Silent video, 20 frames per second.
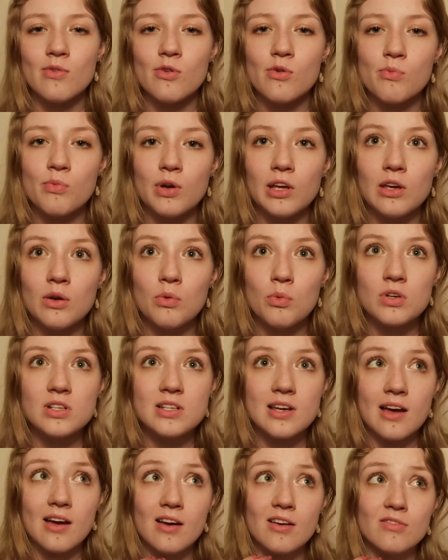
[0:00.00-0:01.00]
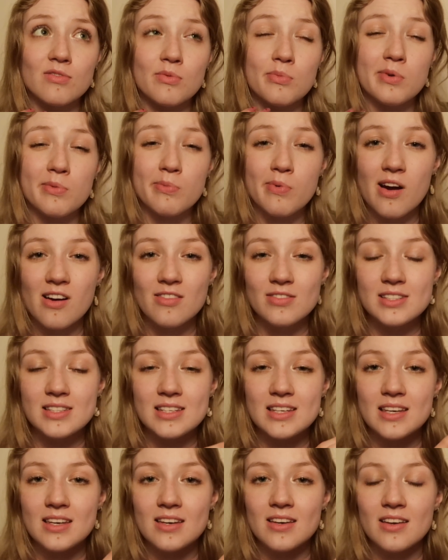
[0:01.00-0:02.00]
room where you want to have a bit of
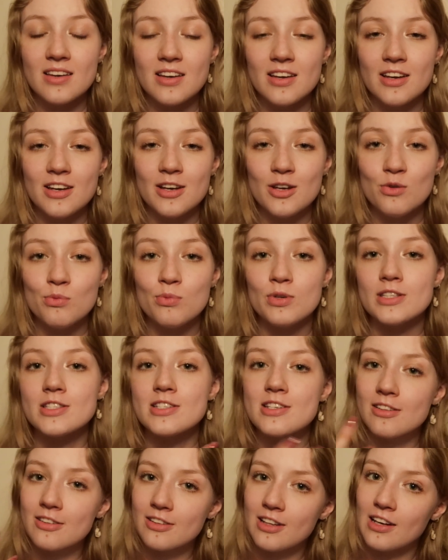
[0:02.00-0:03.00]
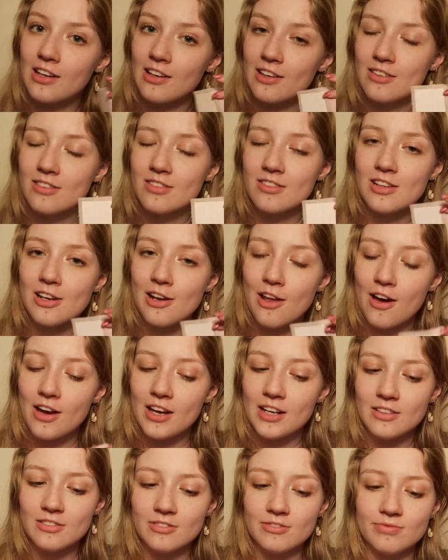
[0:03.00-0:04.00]
privacy but still let in the light.